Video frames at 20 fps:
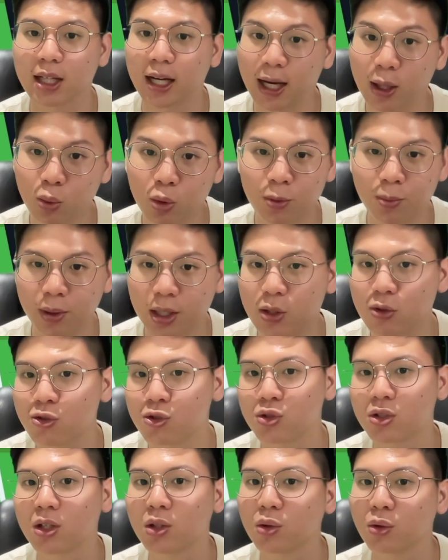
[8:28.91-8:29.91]
I would be
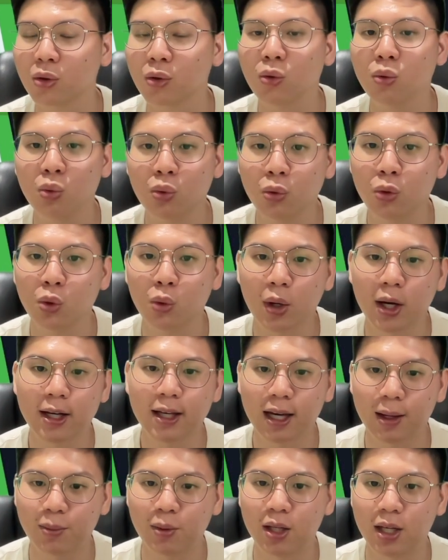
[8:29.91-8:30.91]
interested to know who you are
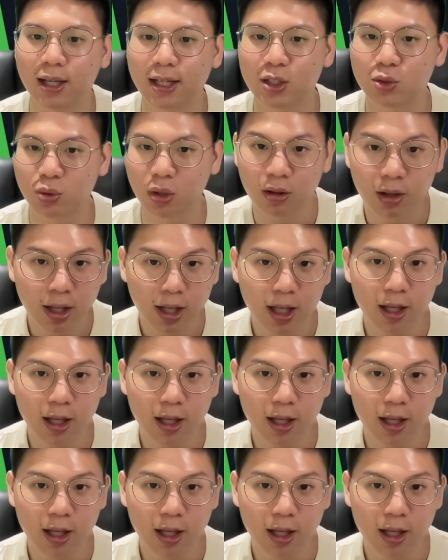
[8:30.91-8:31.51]
captaining as well.